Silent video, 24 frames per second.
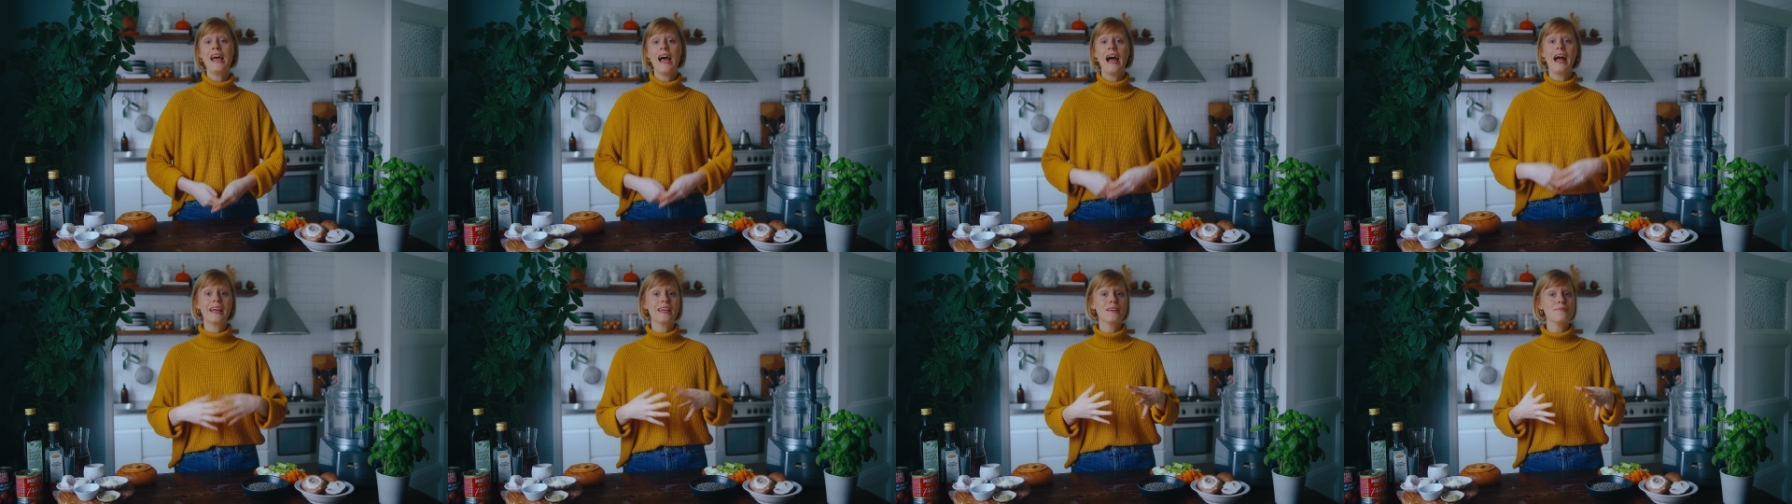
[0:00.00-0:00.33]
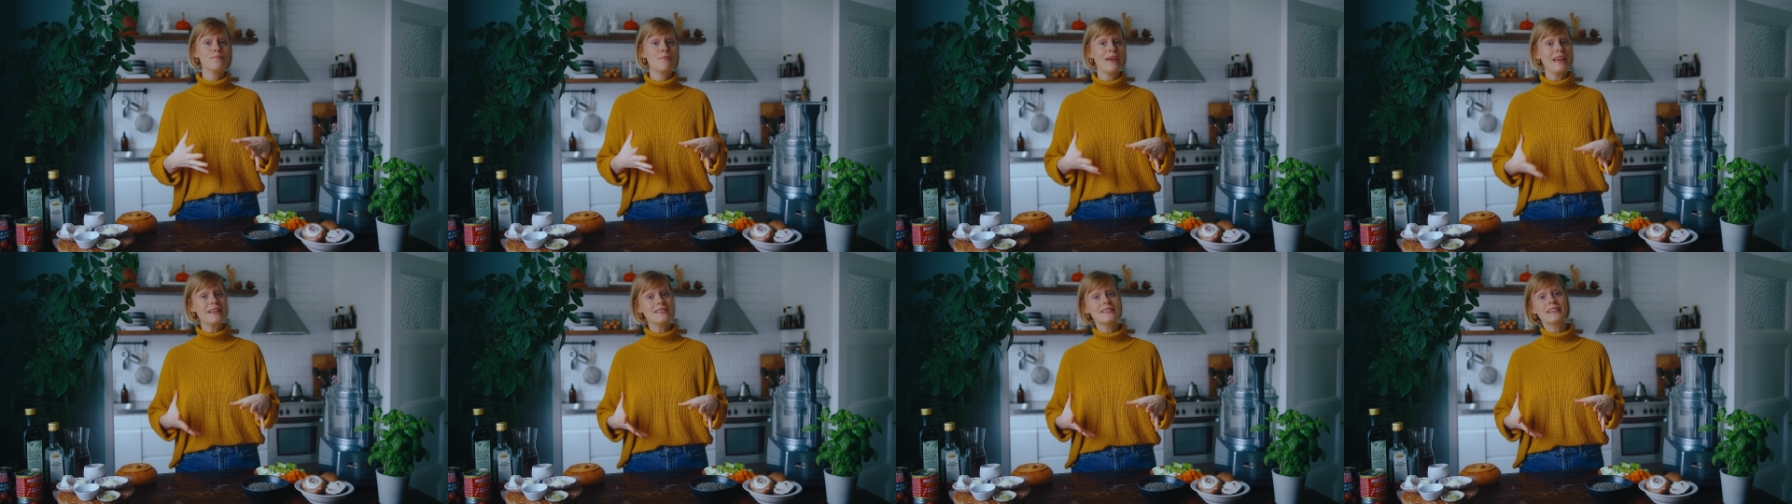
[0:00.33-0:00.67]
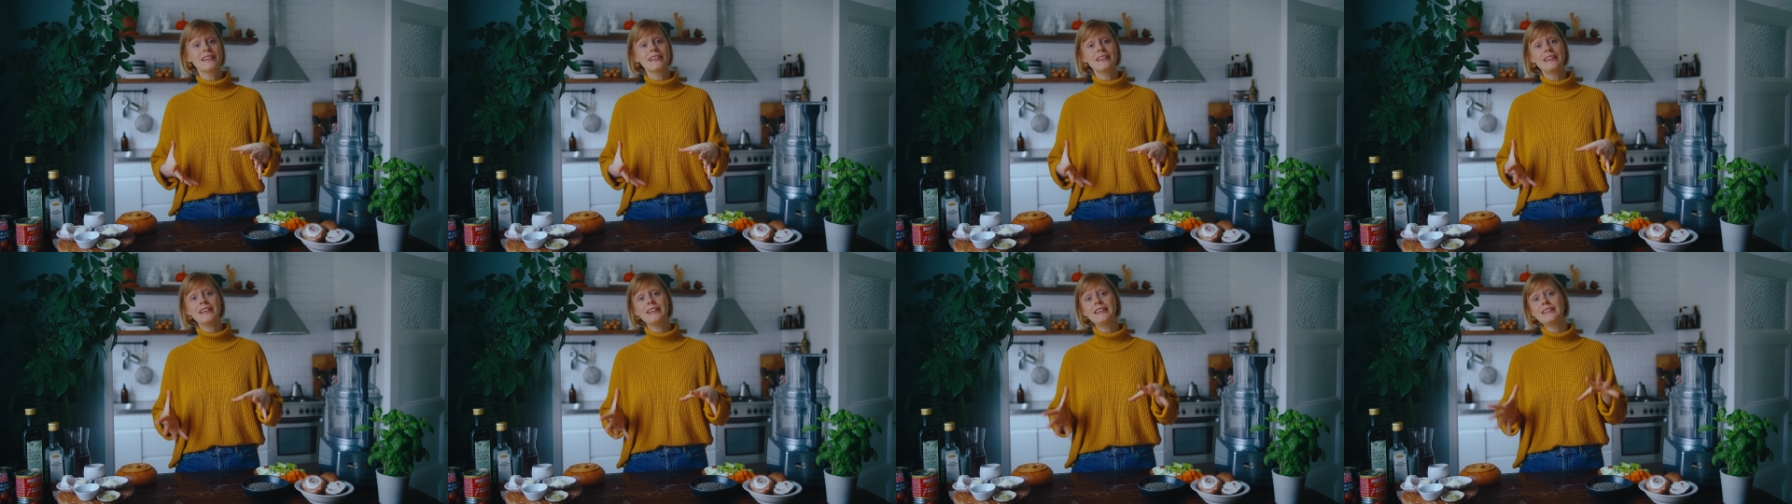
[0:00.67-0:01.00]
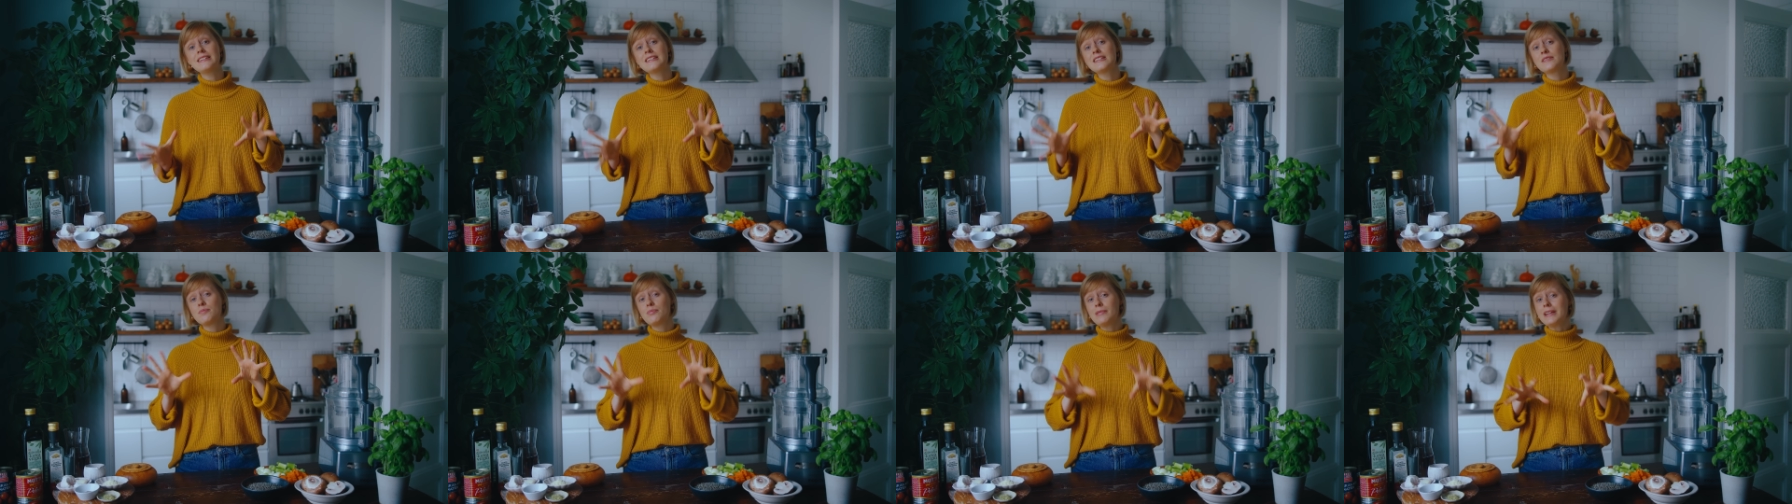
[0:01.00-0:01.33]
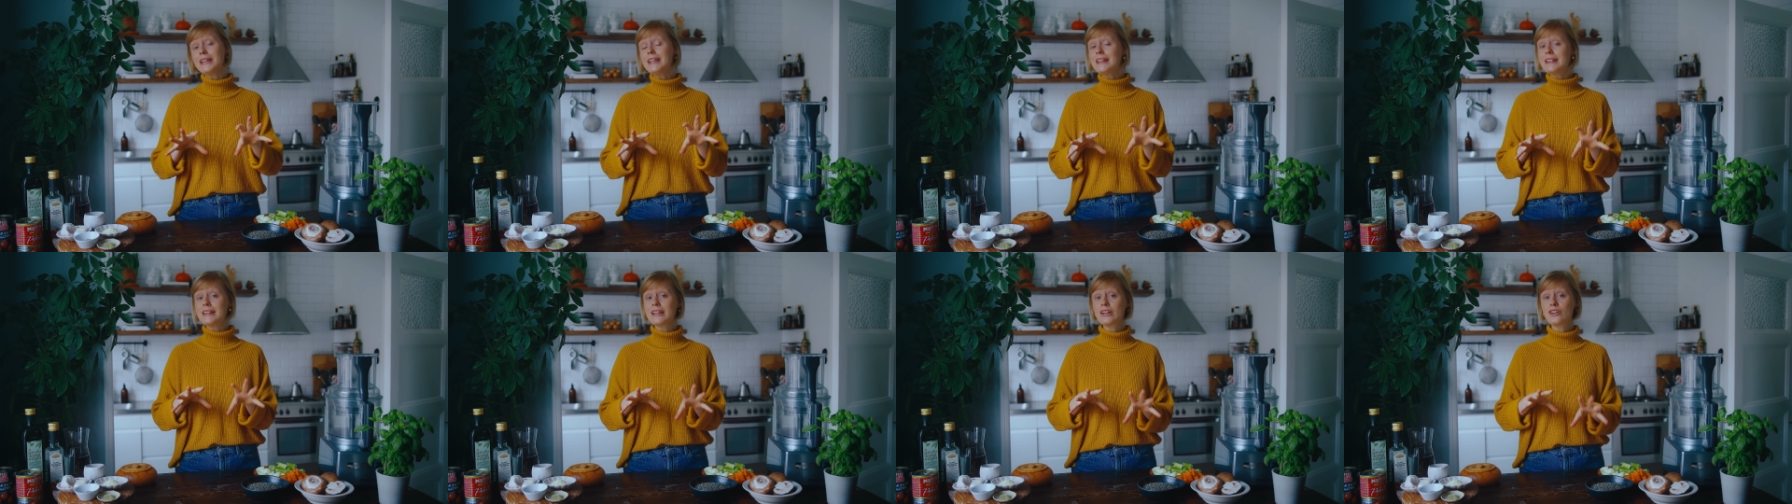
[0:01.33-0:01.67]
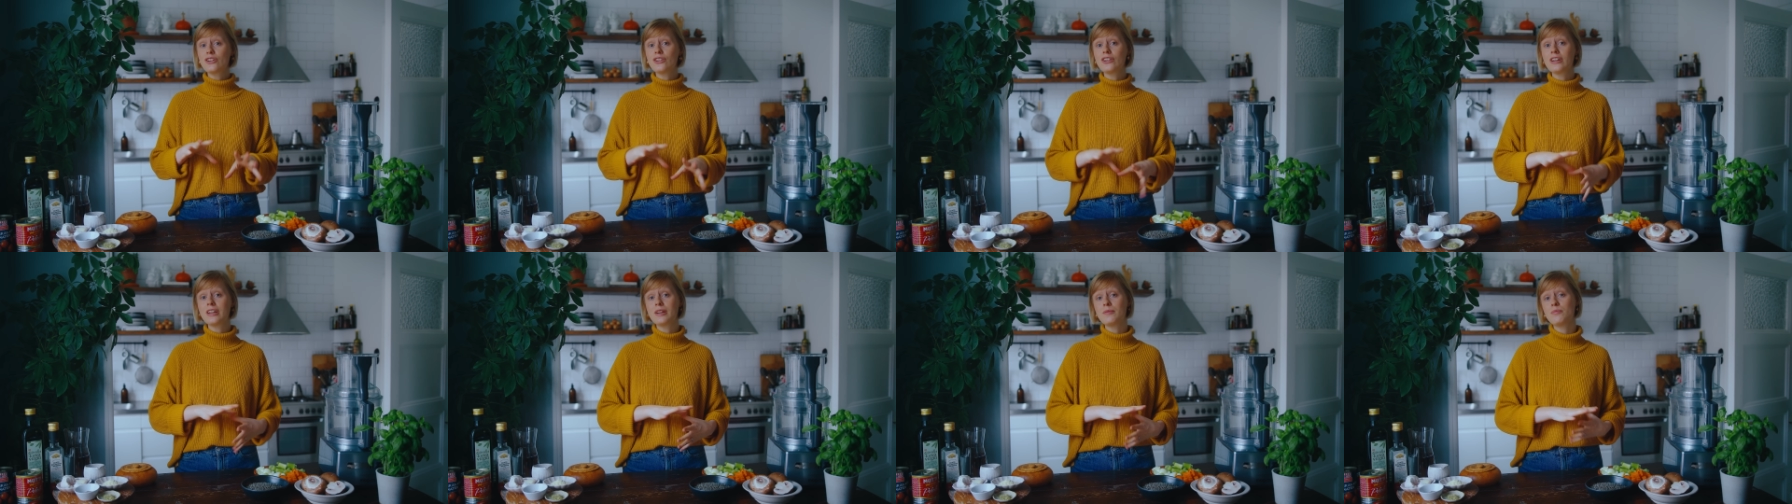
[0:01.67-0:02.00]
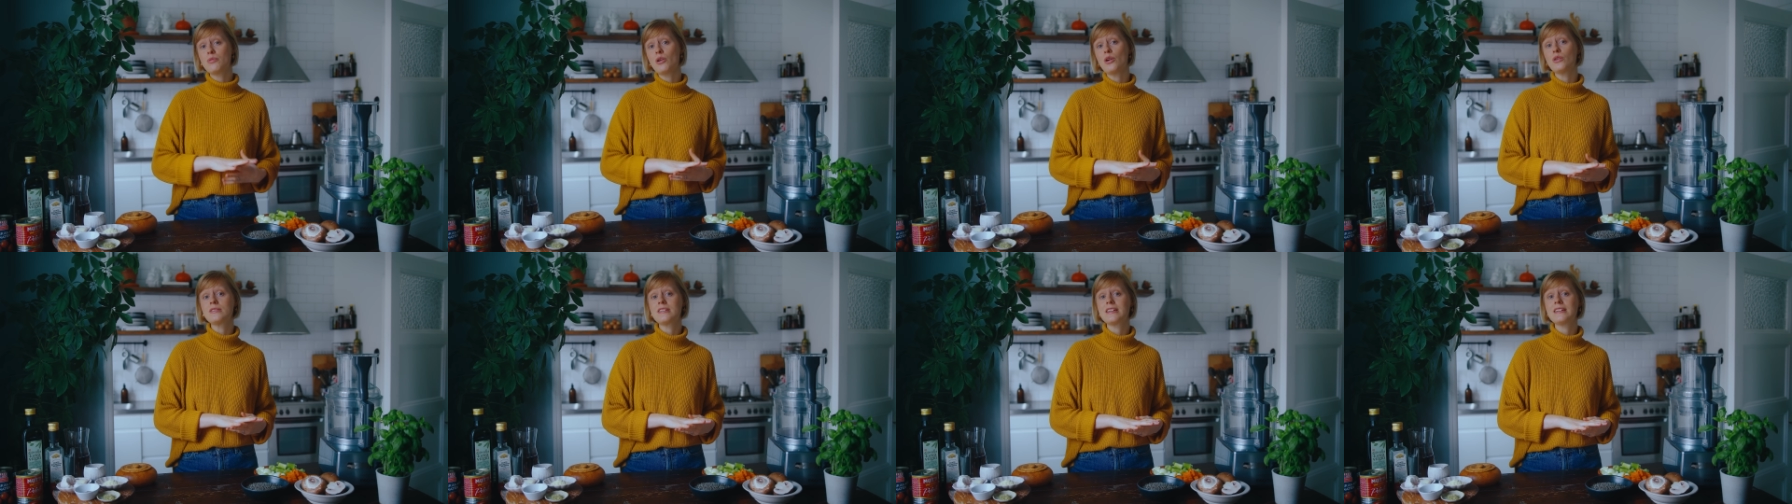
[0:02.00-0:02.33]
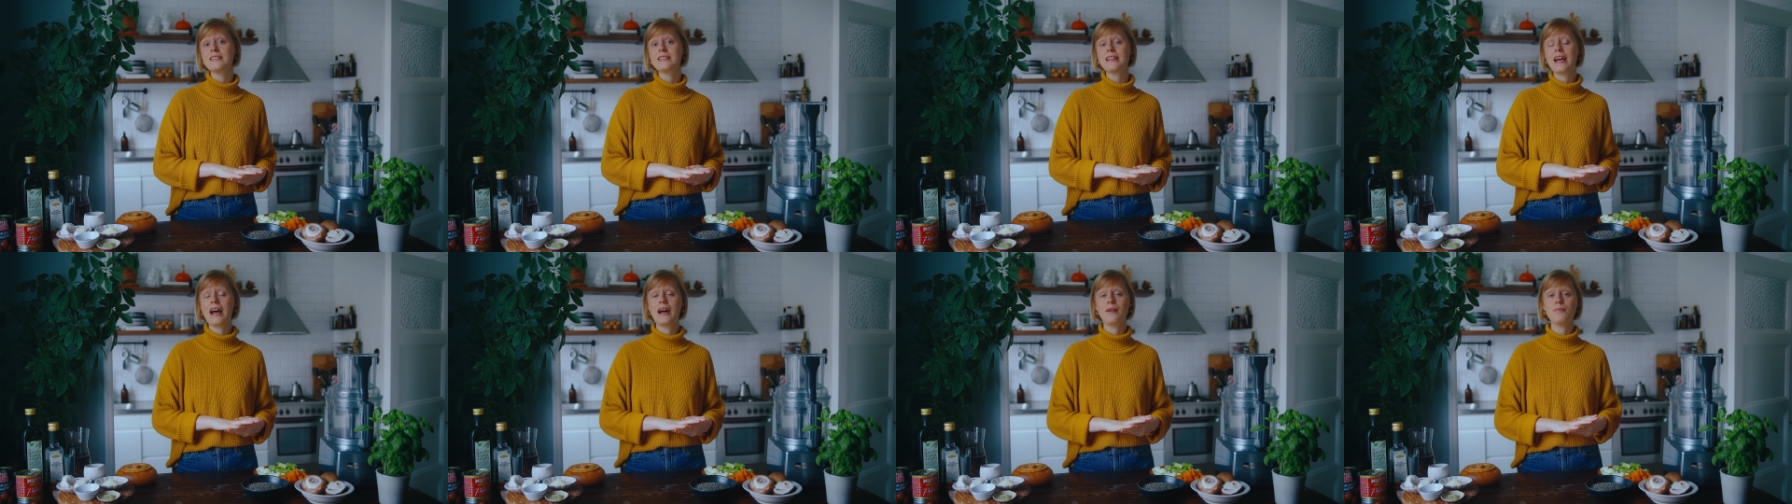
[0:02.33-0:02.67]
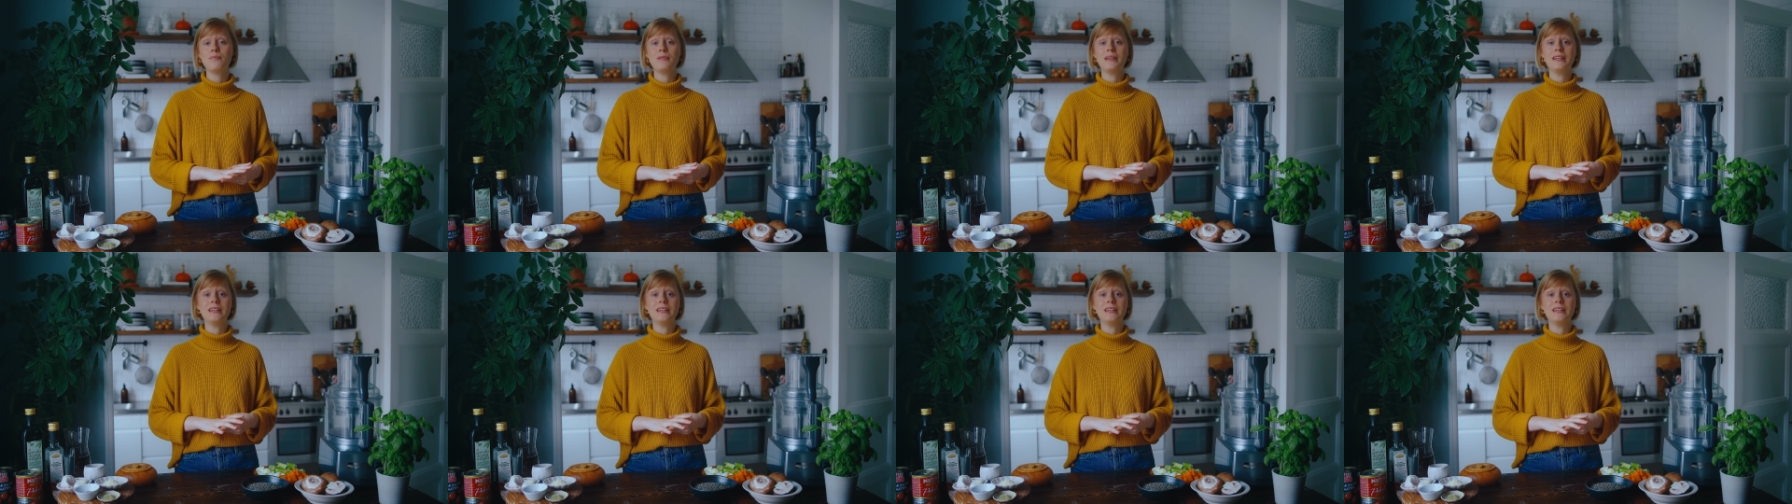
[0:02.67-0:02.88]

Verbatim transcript: I can basically split the cooking process up